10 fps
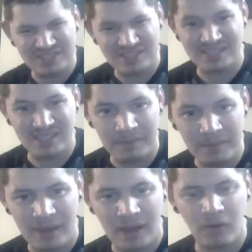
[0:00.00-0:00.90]
said something
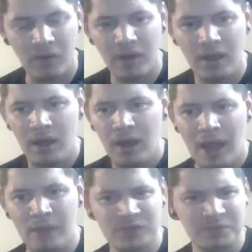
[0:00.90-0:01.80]
about,
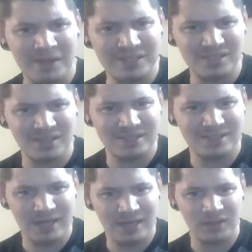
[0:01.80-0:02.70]
I wish my son
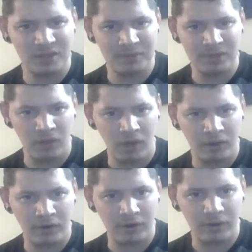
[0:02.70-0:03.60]
stayed a little bit
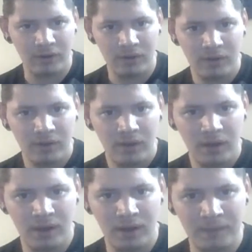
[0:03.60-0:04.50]
longer.
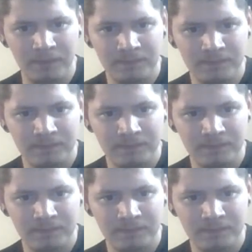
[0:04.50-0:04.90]
And